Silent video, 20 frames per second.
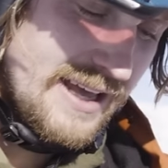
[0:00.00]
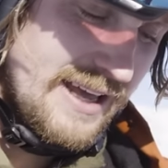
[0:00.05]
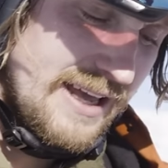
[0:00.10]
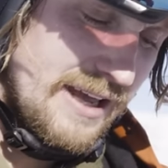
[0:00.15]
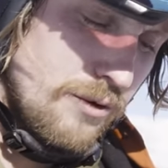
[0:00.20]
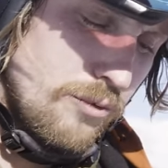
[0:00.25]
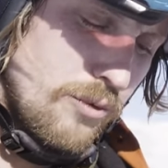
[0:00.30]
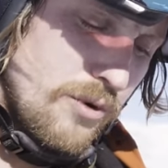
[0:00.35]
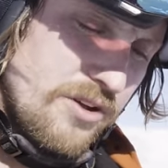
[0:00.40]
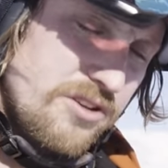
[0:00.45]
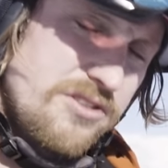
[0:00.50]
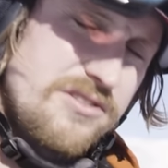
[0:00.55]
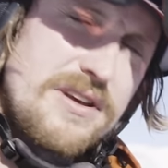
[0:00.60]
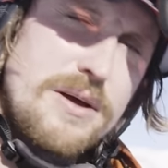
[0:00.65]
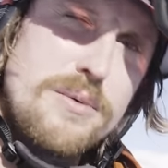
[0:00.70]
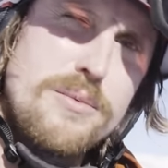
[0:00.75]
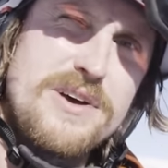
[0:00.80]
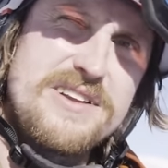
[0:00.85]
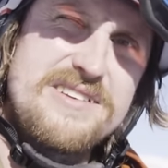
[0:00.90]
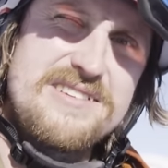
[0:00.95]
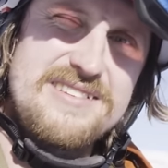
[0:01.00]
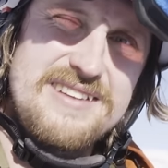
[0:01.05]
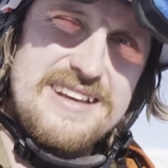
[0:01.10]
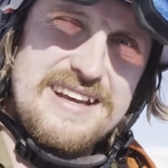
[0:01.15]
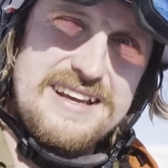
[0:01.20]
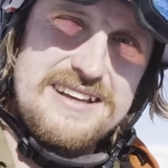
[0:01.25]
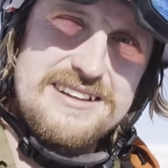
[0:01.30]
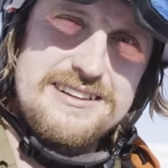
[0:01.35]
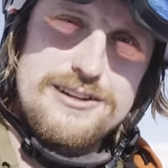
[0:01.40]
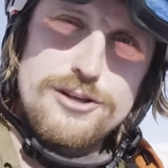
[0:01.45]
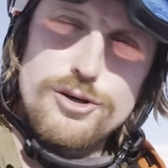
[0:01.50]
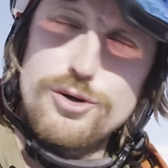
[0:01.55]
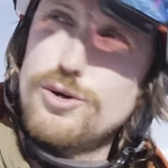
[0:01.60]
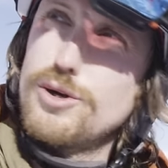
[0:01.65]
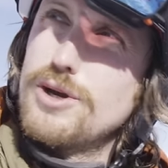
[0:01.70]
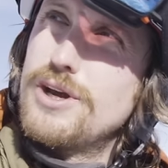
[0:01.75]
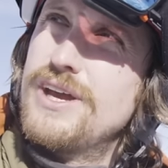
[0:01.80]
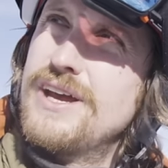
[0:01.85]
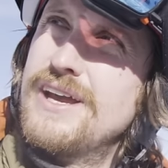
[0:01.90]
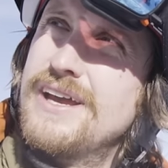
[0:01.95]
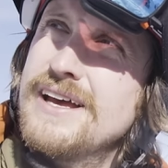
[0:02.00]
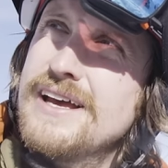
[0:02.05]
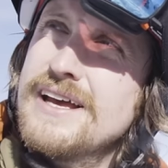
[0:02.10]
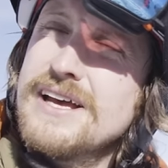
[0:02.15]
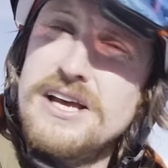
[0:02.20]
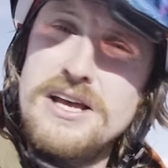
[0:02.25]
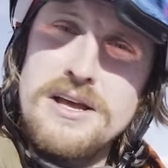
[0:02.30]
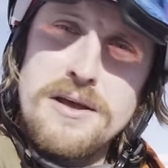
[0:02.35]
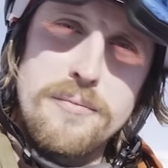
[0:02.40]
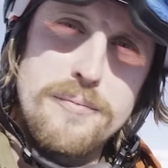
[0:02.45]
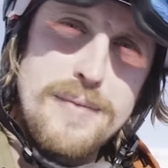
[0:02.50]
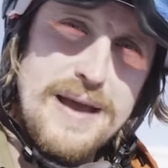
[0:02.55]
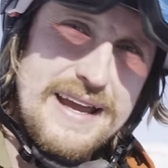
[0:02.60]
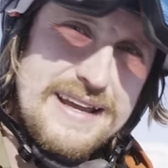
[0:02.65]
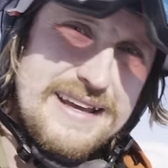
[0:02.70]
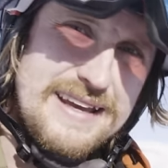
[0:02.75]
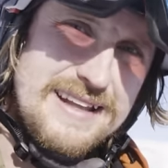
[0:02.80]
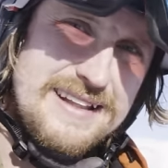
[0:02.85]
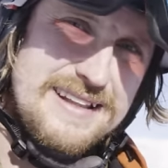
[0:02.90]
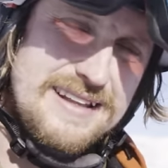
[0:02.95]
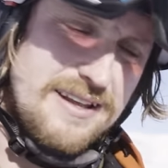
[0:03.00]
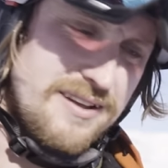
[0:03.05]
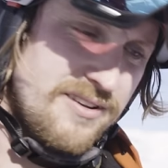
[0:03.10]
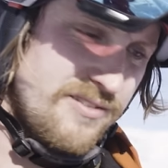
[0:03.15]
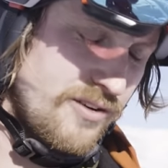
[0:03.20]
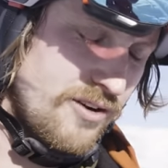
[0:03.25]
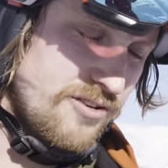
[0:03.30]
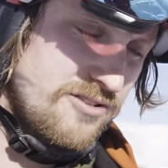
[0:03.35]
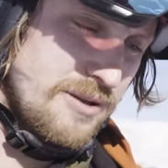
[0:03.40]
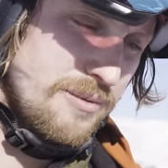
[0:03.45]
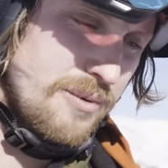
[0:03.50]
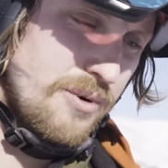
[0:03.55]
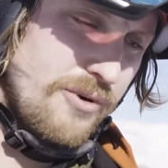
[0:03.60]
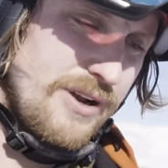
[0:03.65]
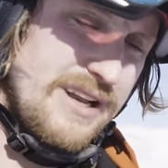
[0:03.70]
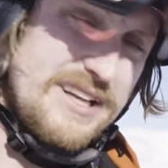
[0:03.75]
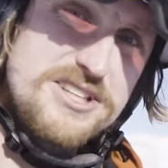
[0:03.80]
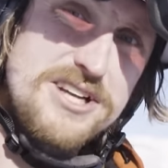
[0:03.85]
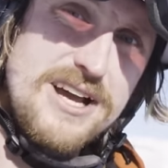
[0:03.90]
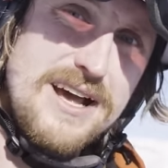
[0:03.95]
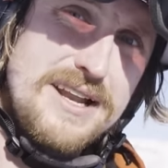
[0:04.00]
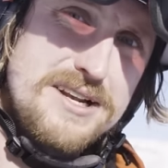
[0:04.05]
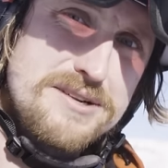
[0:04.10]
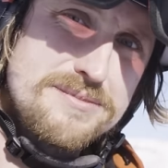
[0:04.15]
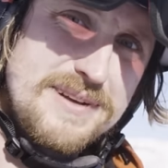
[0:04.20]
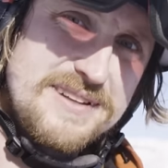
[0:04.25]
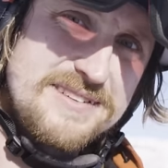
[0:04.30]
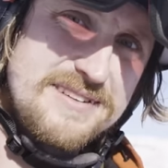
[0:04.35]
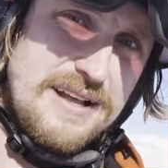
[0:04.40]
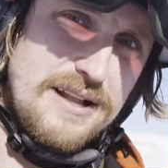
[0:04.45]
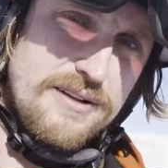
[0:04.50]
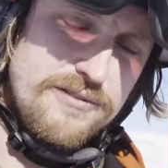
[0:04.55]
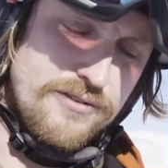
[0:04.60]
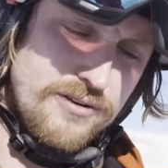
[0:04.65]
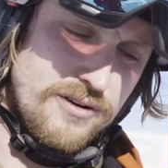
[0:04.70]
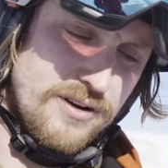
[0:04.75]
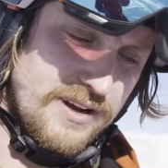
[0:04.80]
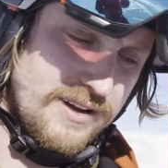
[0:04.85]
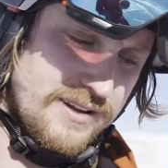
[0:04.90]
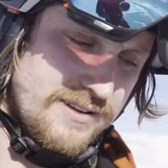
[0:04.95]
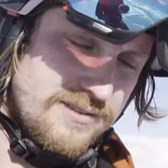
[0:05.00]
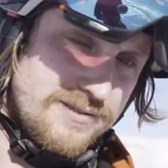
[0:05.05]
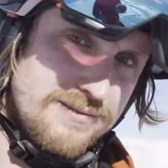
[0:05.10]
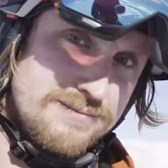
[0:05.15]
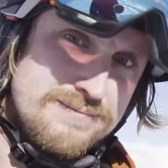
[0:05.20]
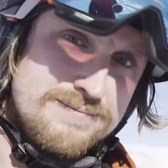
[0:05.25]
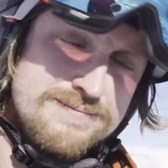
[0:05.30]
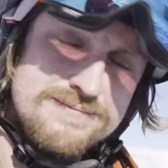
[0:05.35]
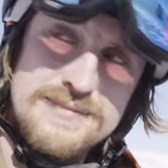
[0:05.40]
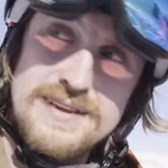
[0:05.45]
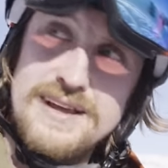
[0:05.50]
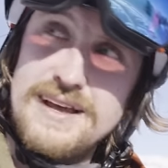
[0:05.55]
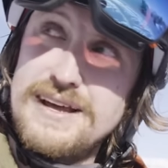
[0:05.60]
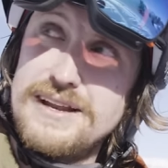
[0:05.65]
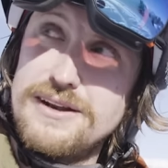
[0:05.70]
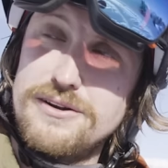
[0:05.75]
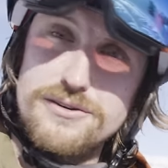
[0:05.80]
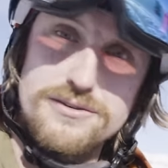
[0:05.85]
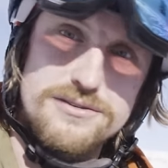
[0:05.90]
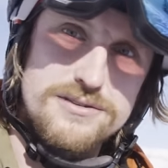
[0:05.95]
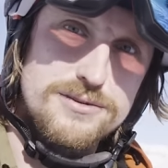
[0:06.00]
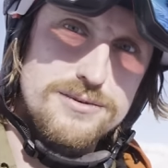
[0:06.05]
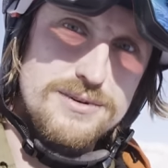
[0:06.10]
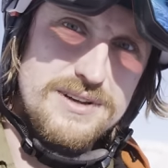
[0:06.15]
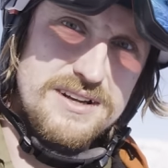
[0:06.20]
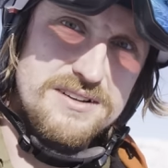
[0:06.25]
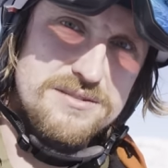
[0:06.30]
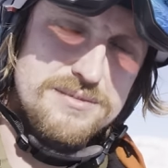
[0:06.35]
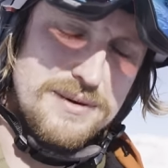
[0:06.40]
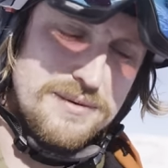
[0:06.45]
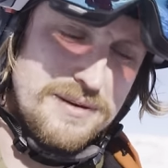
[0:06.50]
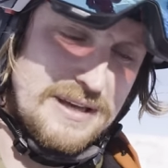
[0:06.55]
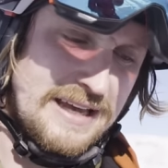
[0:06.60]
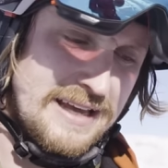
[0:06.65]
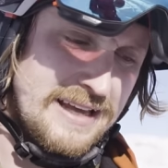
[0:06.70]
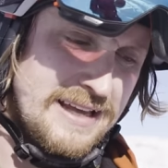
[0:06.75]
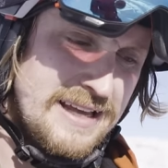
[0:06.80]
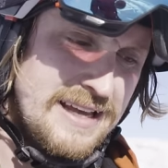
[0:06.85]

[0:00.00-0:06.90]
It was somewhat sick to make it. First time I really challenged myself for, like, I don't know, 2 years maybe.